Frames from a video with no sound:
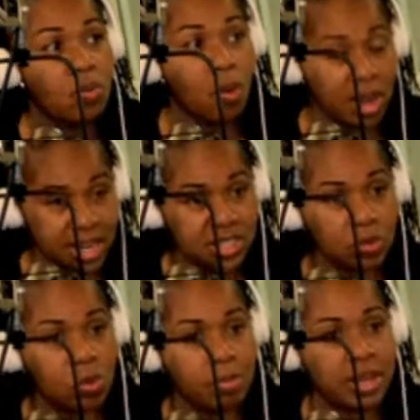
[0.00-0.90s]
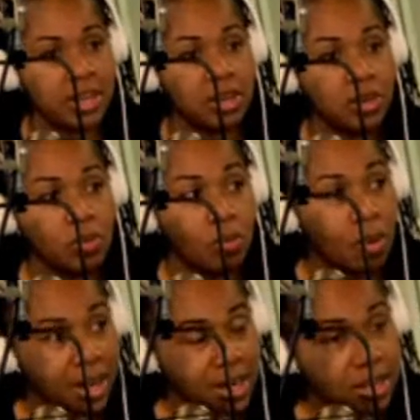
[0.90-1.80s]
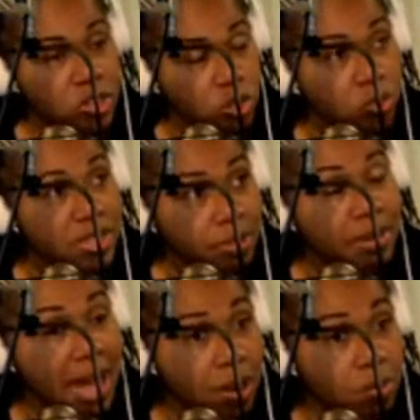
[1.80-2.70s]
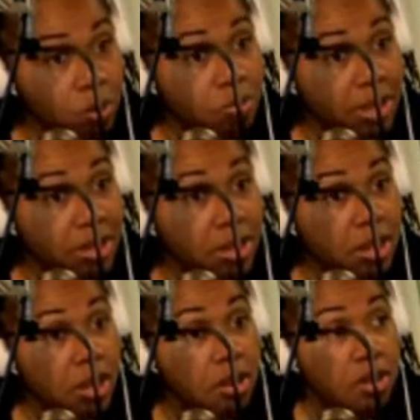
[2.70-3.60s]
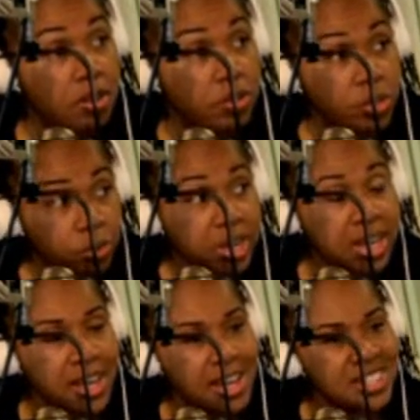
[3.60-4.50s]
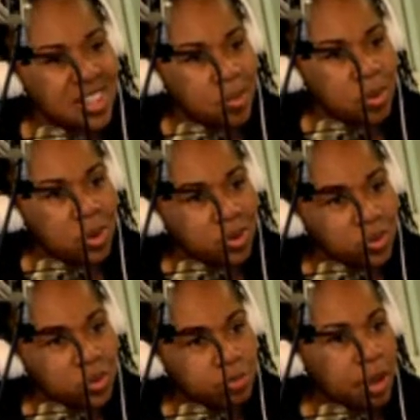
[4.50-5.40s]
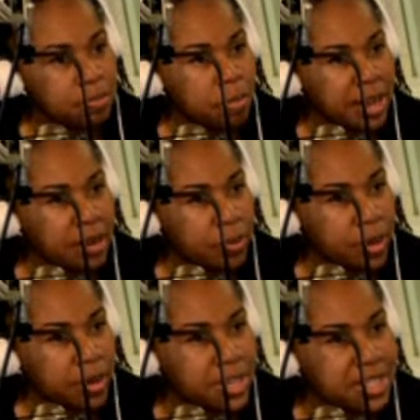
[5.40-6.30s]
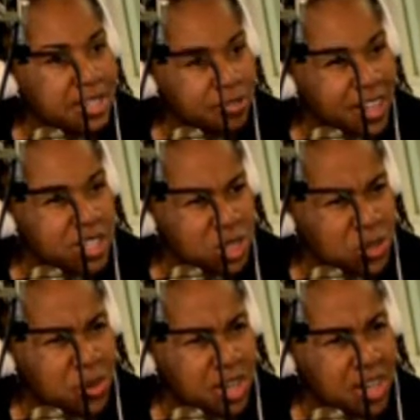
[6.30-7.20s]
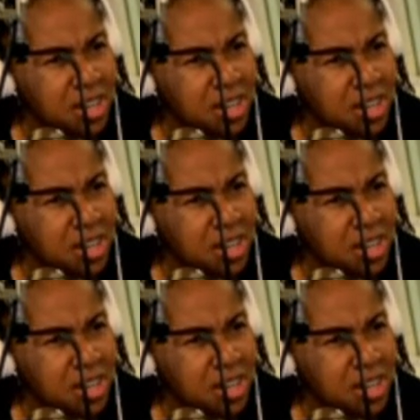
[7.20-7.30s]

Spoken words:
1 as a woman, 2 as a black woman, 3 as someone who spent my career as a defense attorney.